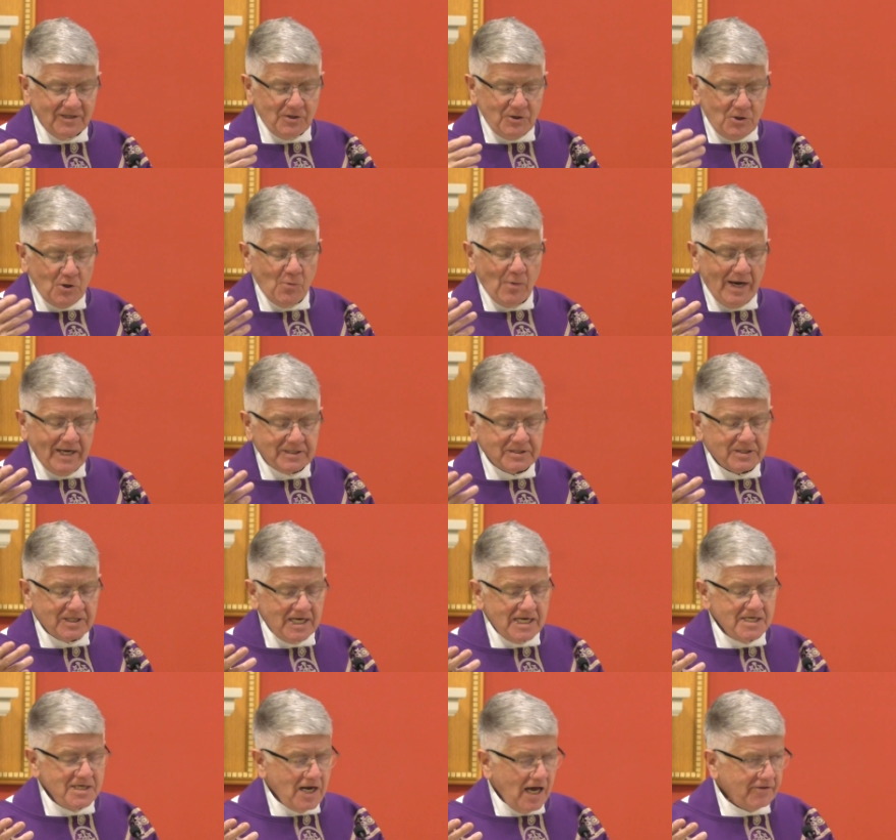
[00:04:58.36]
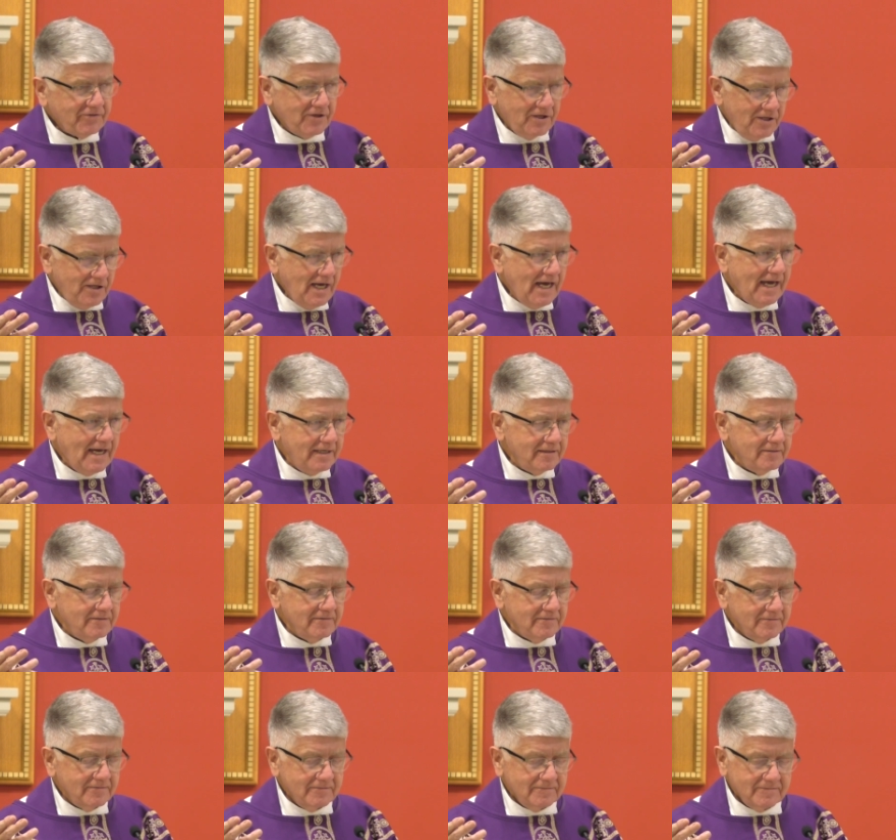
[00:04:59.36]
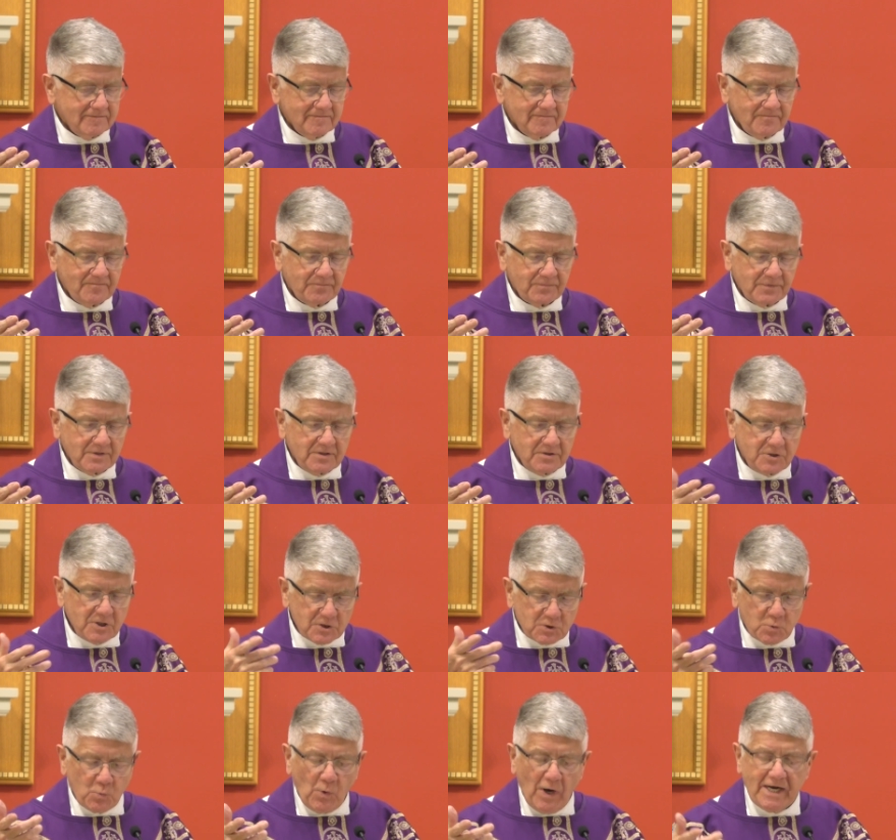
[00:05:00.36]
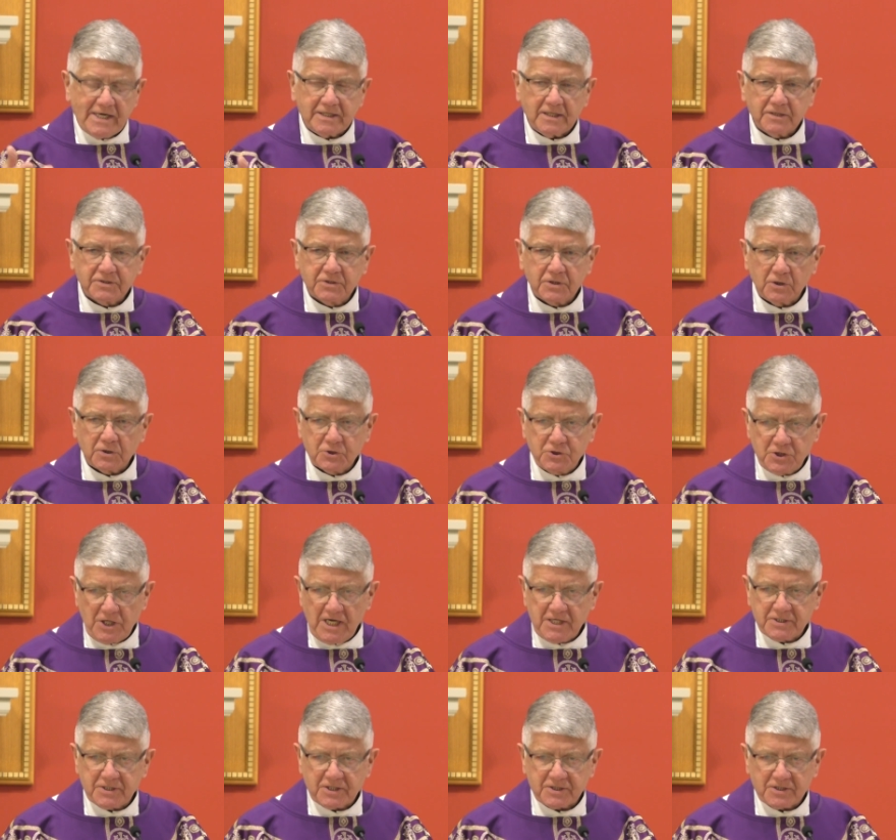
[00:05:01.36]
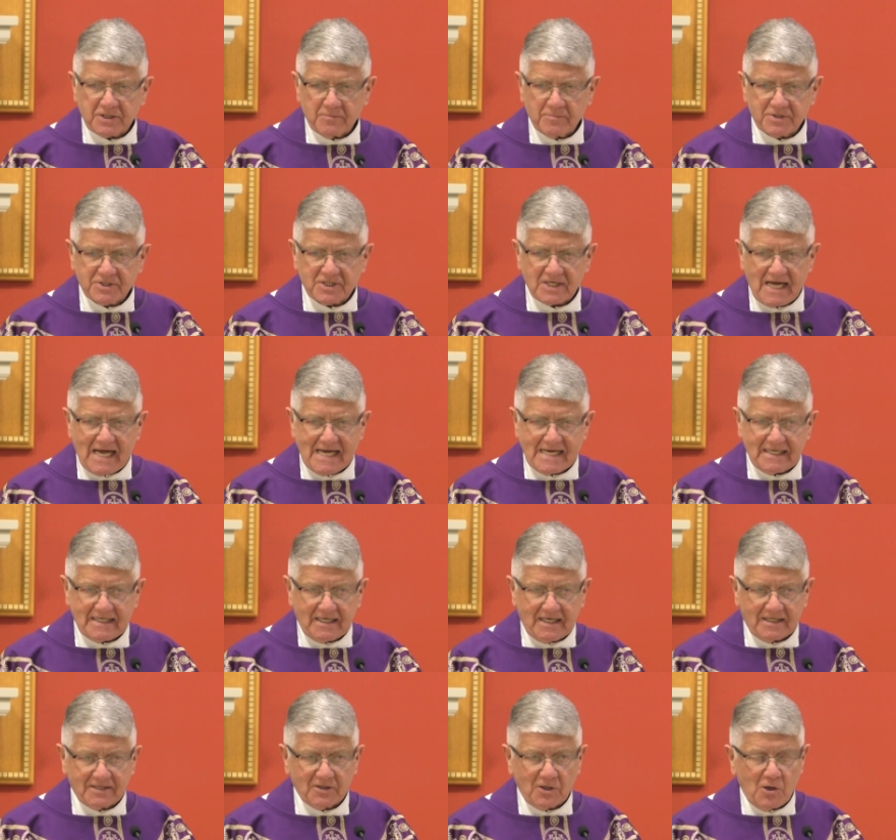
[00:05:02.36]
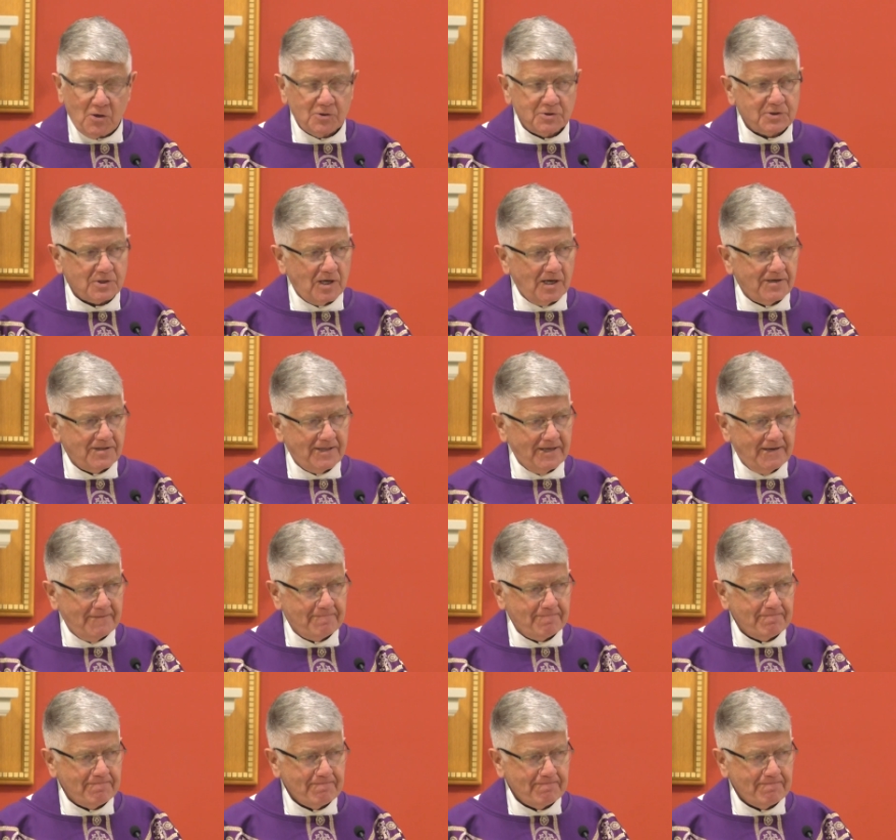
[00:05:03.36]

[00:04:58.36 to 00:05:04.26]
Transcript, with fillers: You ain't seen nothing yet. Just wait until Jesus, the Messiah, unloads on them.